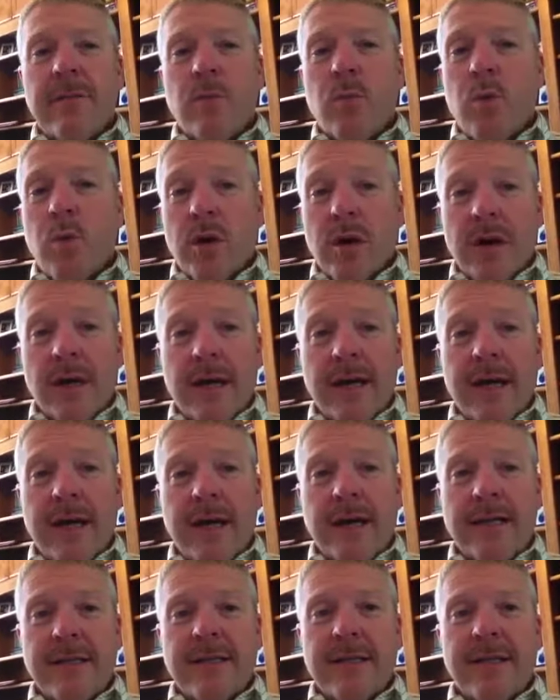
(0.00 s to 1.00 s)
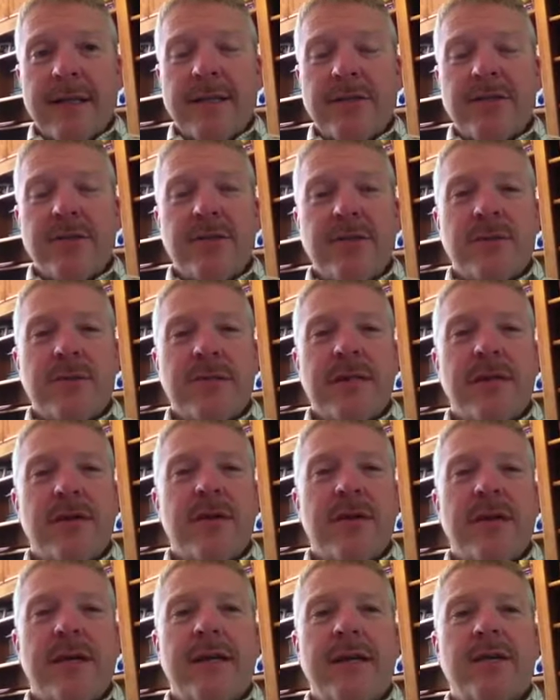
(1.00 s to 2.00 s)
We're going to contact you and say,
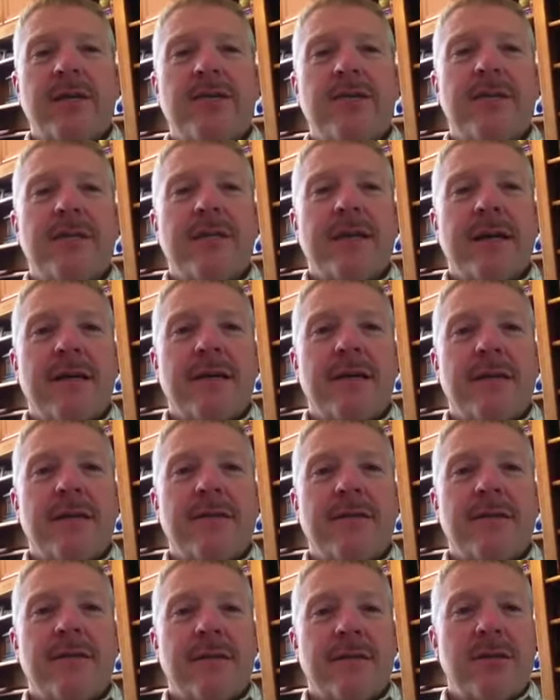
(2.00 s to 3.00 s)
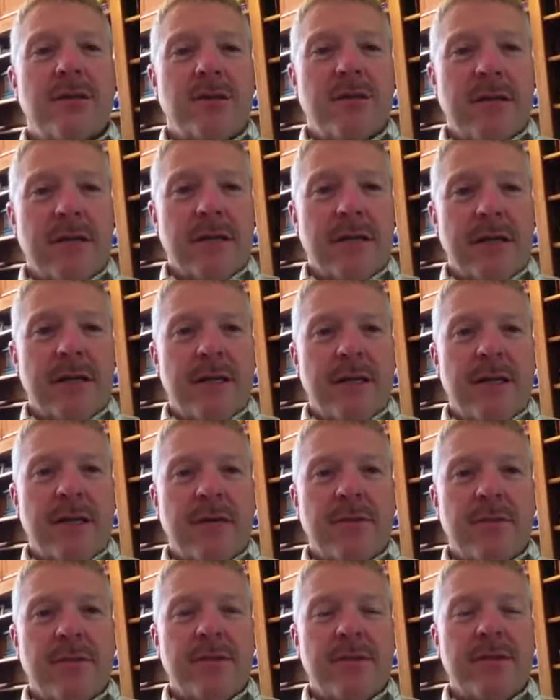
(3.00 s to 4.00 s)
okay, here's the utility
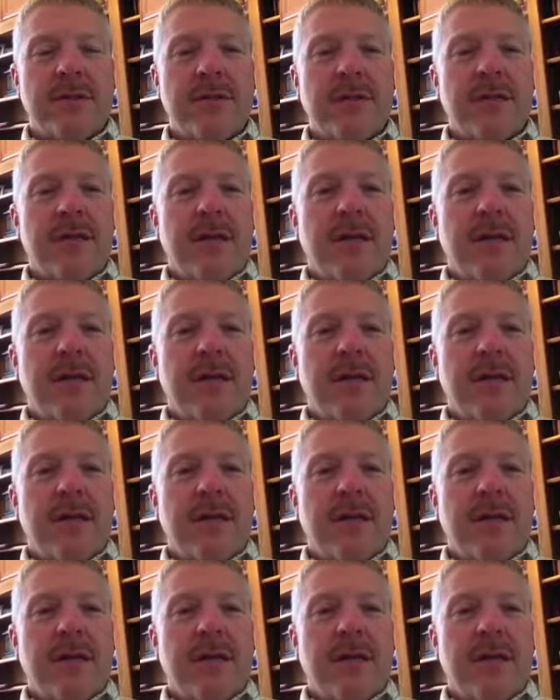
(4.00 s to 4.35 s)
numbers